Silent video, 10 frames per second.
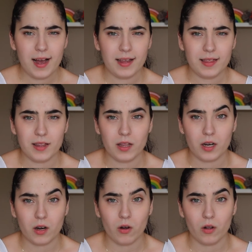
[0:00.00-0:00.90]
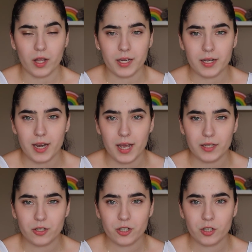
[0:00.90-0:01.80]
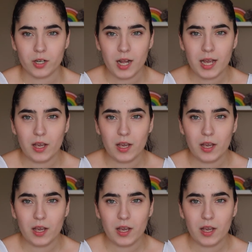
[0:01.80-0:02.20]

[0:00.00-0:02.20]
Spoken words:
I think they're called like Nature.